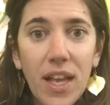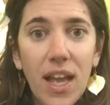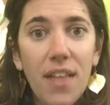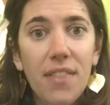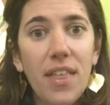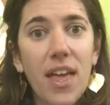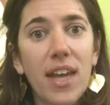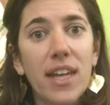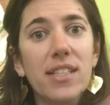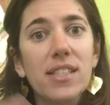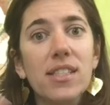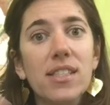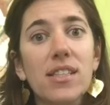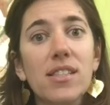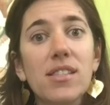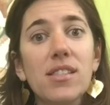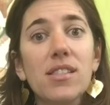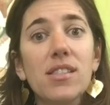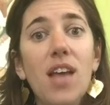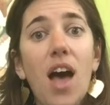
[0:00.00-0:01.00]
And then as the
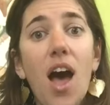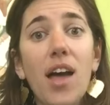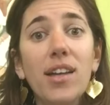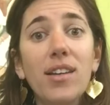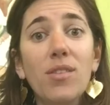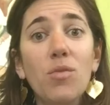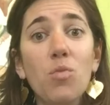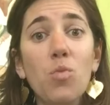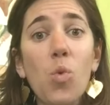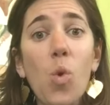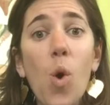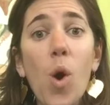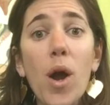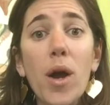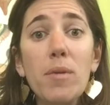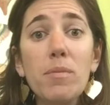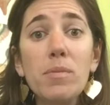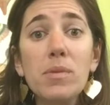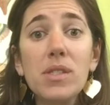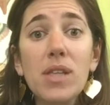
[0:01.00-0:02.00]
sun
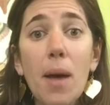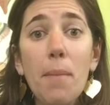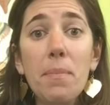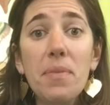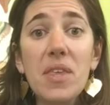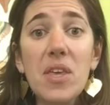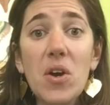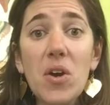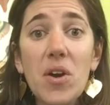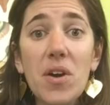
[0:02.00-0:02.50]
warms up the